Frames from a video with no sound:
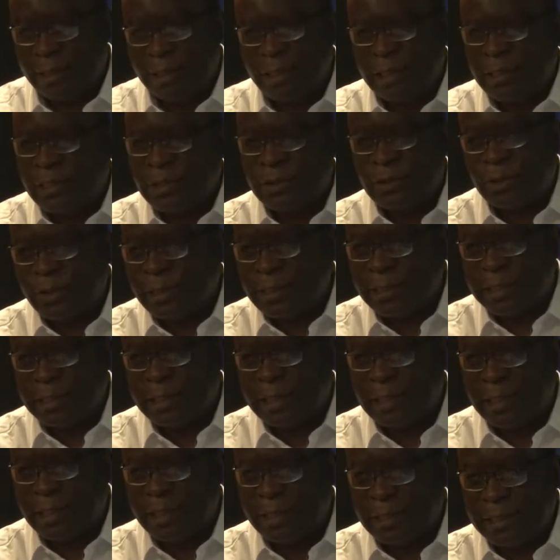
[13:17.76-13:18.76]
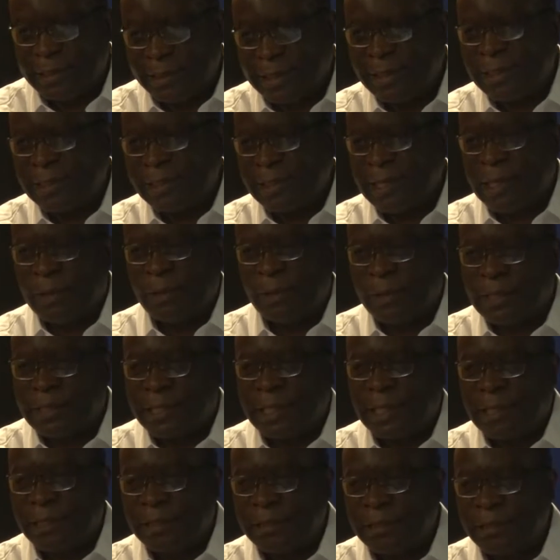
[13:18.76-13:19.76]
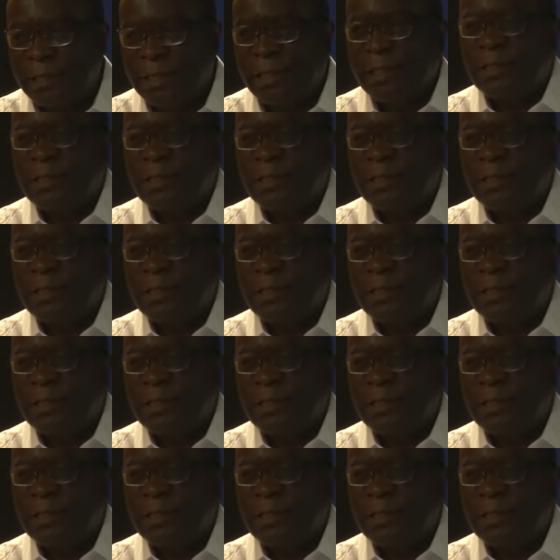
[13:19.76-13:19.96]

it sells like hotcakes.